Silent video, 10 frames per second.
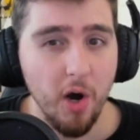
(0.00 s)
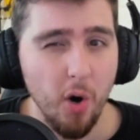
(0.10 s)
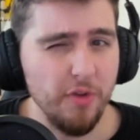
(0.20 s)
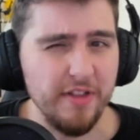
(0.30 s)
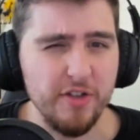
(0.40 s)

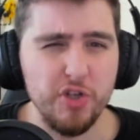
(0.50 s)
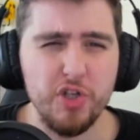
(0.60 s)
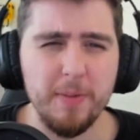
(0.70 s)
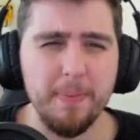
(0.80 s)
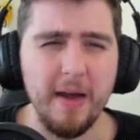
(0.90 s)
or that the
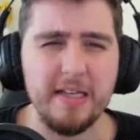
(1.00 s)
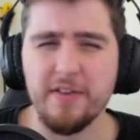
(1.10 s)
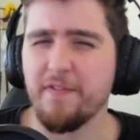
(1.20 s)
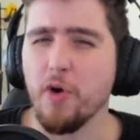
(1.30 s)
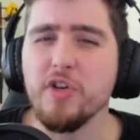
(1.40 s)
ship has
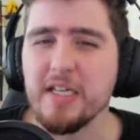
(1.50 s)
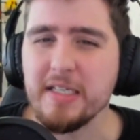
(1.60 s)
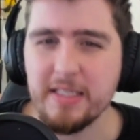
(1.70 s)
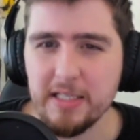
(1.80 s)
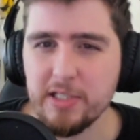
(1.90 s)
a voting
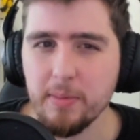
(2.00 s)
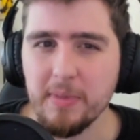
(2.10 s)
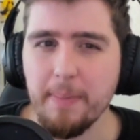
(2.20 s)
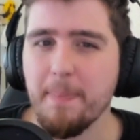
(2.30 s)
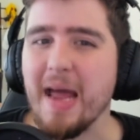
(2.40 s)
system
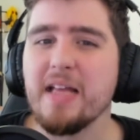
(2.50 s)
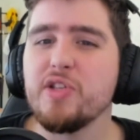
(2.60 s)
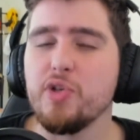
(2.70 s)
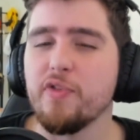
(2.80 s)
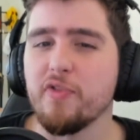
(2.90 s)
that
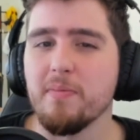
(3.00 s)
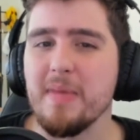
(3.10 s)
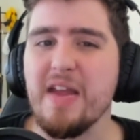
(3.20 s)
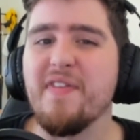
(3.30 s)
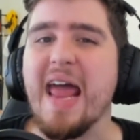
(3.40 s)
bans you from
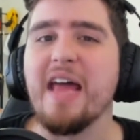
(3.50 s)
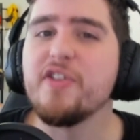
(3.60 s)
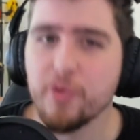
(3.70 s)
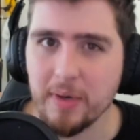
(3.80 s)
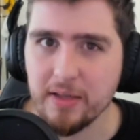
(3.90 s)
even
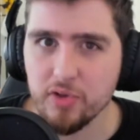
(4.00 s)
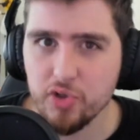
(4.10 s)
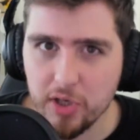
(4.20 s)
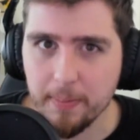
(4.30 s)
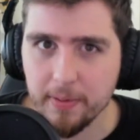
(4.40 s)
entering the
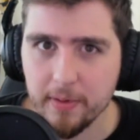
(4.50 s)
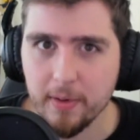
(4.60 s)
ship.